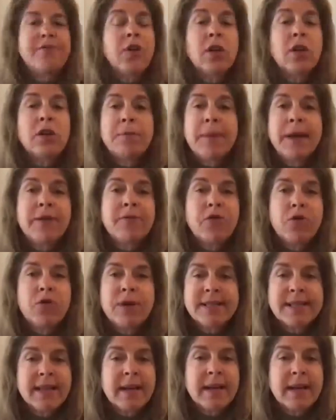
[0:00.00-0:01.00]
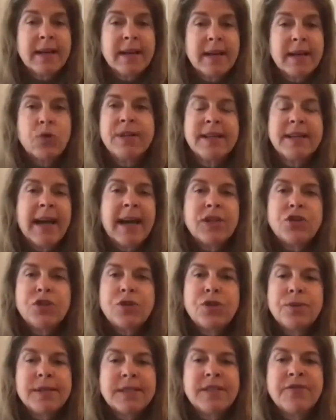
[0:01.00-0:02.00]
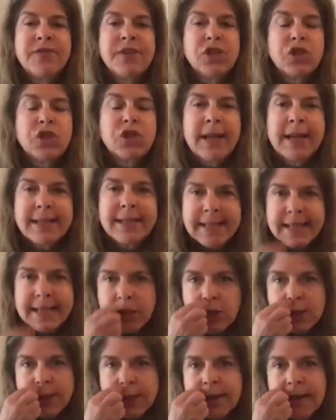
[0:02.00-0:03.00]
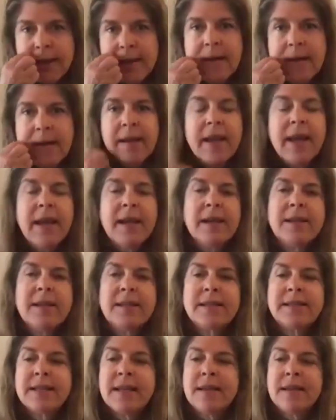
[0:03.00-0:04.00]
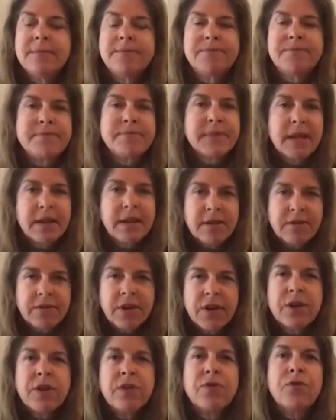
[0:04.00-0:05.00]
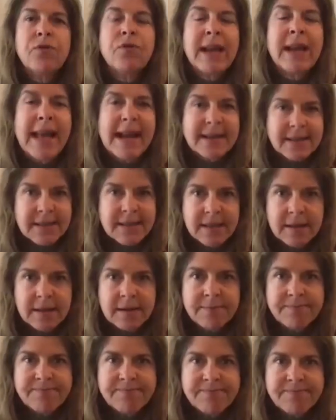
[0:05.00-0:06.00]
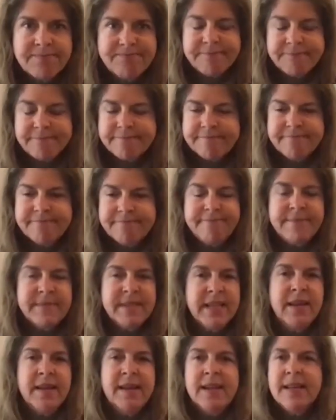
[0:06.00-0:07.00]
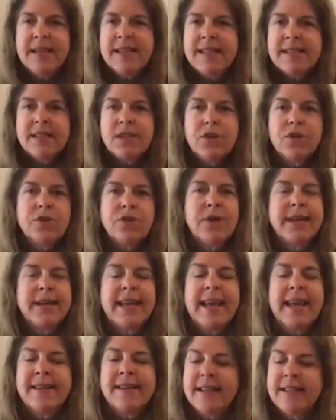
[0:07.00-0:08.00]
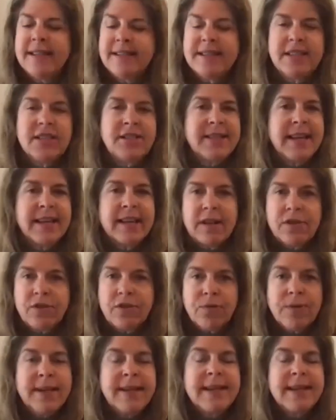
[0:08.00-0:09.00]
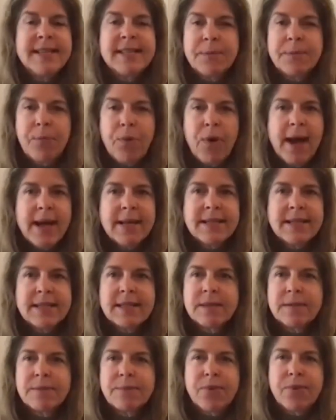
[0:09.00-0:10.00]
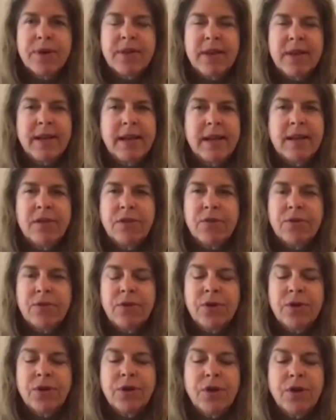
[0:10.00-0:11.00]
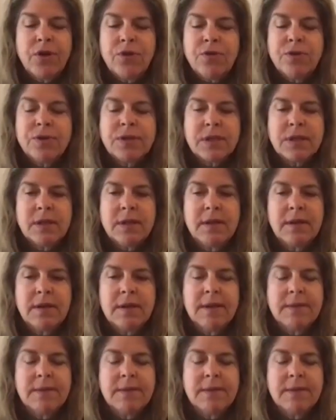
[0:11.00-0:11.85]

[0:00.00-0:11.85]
going to follow my voice. I'm going to guide you. It's a visualization, and it's very relaxing. So again, let's just take 3 nice breaths, breathing in through your nose,